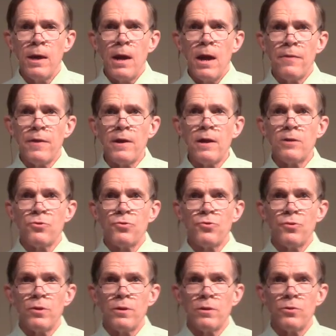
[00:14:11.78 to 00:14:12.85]
And then in
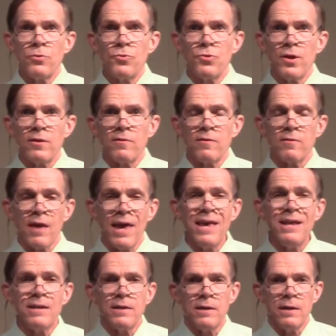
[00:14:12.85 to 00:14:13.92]
Genesis
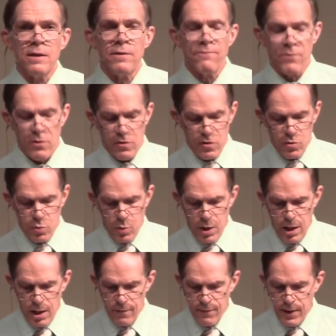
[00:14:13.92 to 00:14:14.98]
18, verse
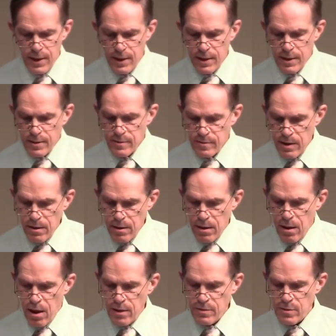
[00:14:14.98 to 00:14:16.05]
12, Sarah
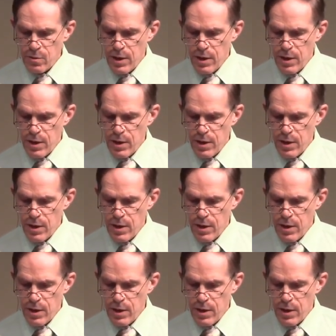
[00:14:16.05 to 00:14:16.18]
also